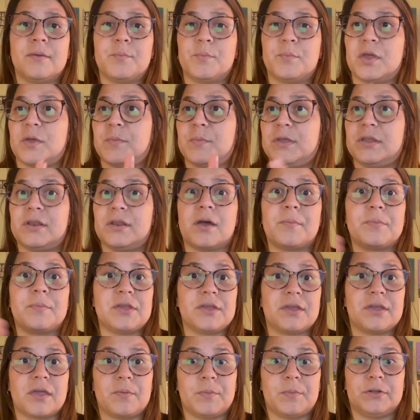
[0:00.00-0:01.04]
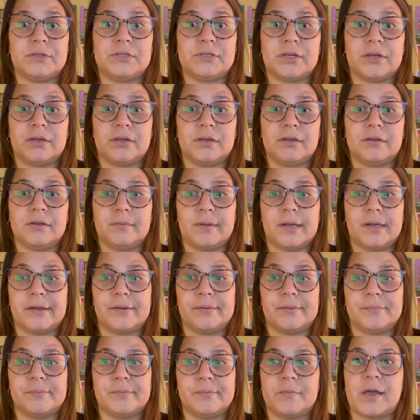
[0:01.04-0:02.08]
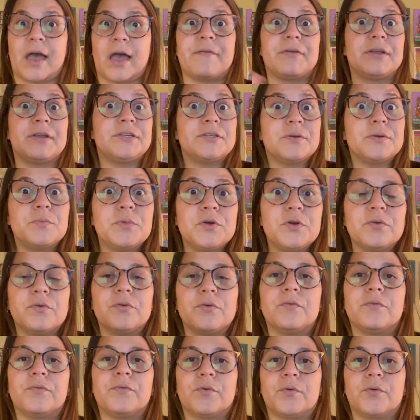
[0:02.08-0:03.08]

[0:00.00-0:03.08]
maybe not being able to having to move,